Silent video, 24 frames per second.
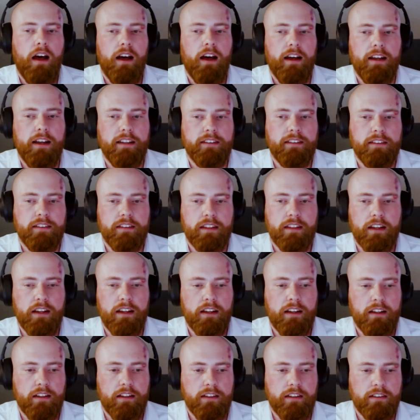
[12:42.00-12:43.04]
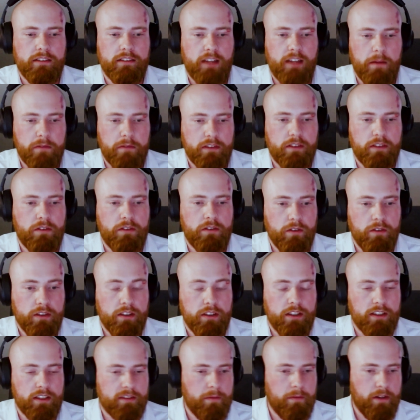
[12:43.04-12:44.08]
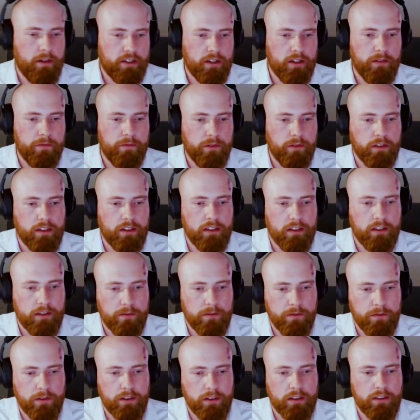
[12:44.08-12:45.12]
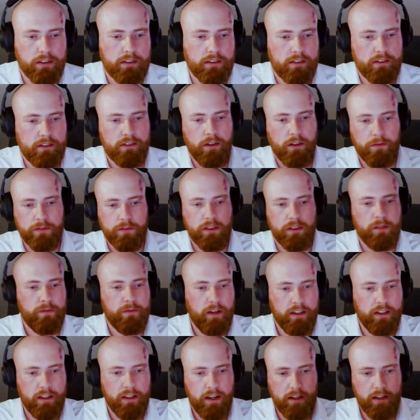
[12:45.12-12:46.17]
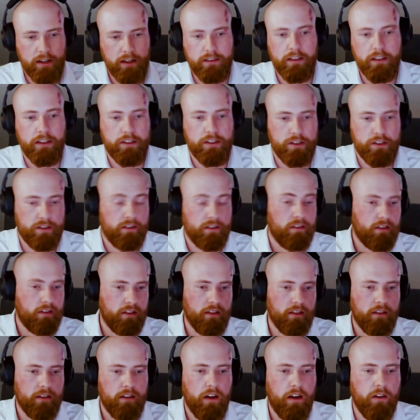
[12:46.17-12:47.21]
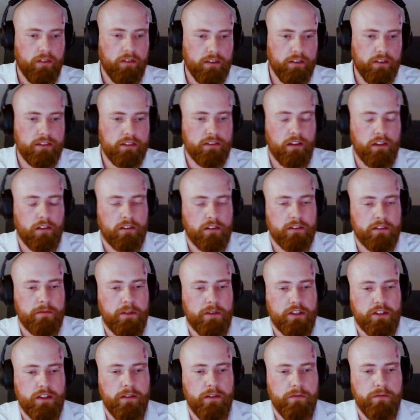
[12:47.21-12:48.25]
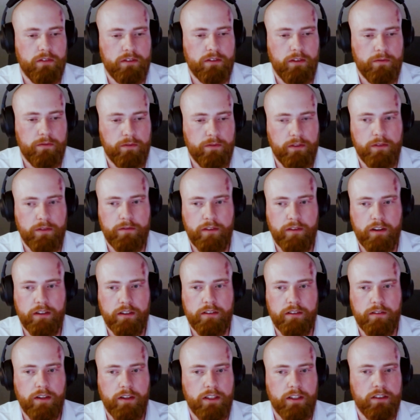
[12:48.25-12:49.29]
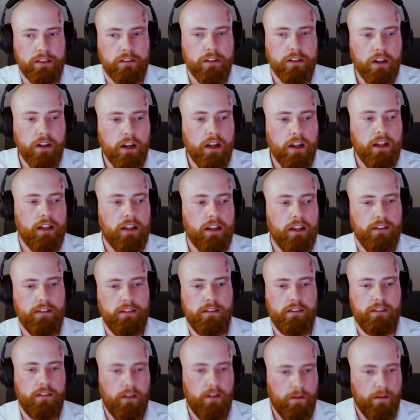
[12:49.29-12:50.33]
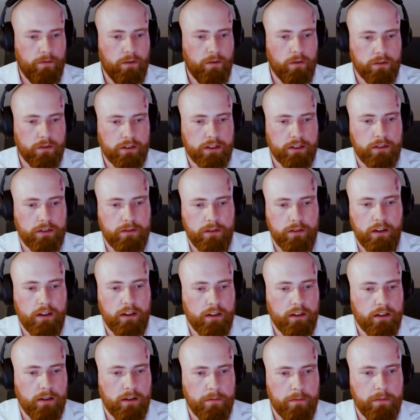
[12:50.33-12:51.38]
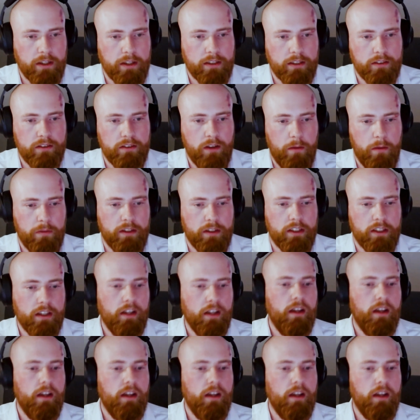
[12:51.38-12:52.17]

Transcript: and cybersecurity, especially for the software-defined architectures, and now in this talk, especially for software-defined radio, is of course a big topic.